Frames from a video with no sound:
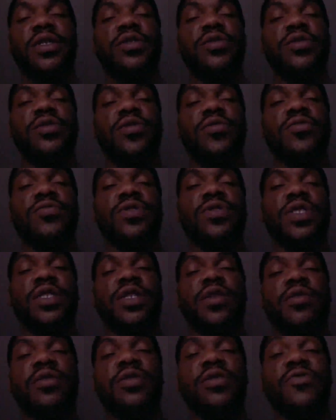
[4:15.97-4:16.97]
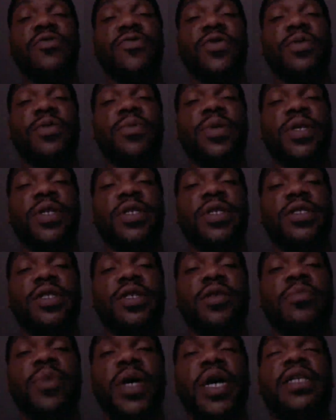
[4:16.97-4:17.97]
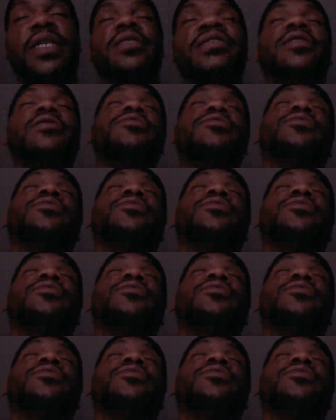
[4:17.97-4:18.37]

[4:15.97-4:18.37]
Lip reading: to get to repeat and get back there.